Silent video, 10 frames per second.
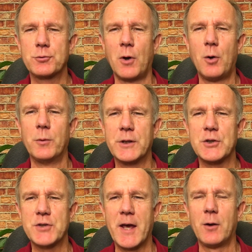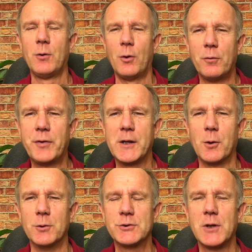wrong with your channel or
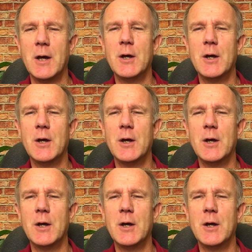videos